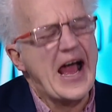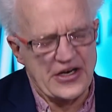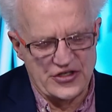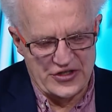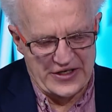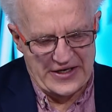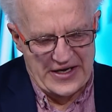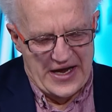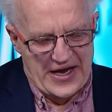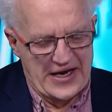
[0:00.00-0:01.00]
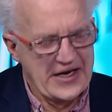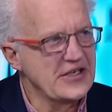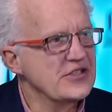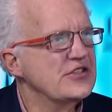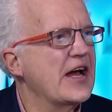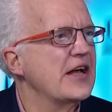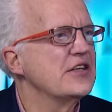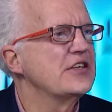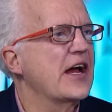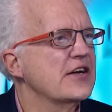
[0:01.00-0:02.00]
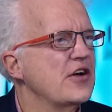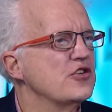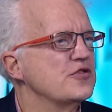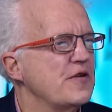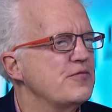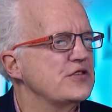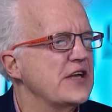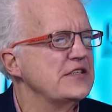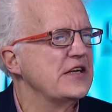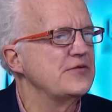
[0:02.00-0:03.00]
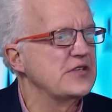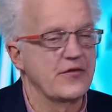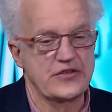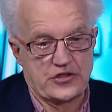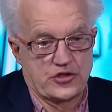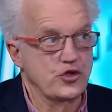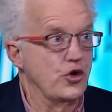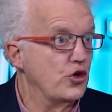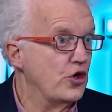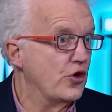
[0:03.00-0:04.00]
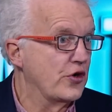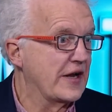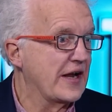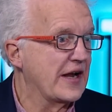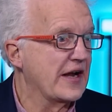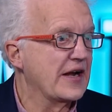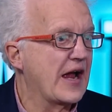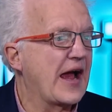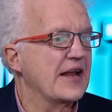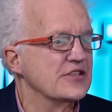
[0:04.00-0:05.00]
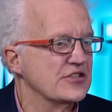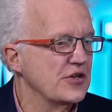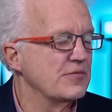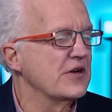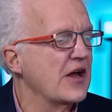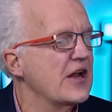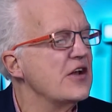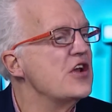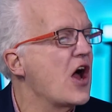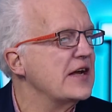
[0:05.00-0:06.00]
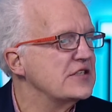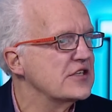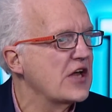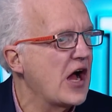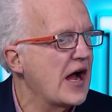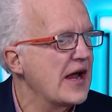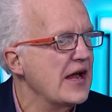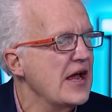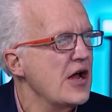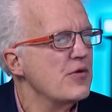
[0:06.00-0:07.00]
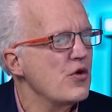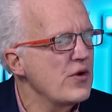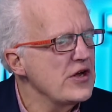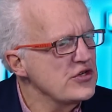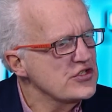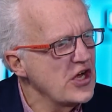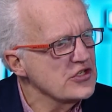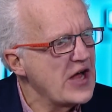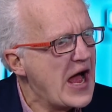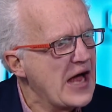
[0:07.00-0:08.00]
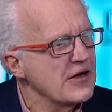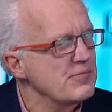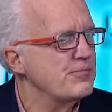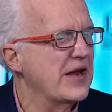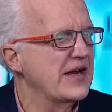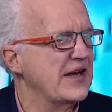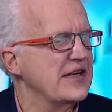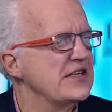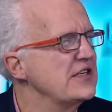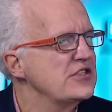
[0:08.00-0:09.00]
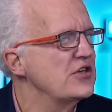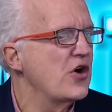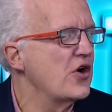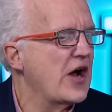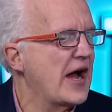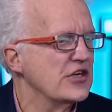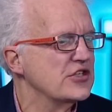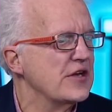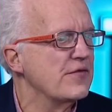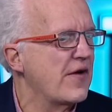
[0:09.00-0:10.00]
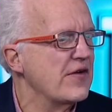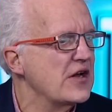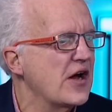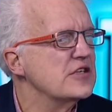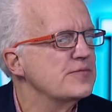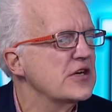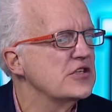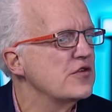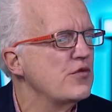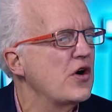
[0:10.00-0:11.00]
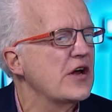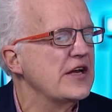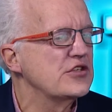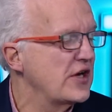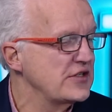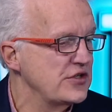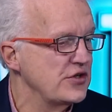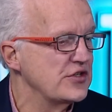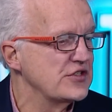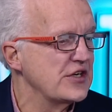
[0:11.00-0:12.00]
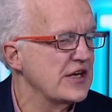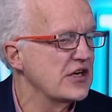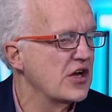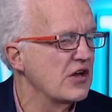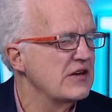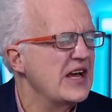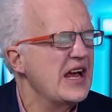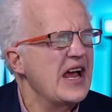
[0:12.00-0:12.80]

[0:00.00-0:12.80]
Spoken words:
actually, is that Zach Goldsmith presented himself as good-looking, handsome, kind of nice guy. But when you start to unpick it, he's not actually very nice because of what he tried to do to Sadiq Khan.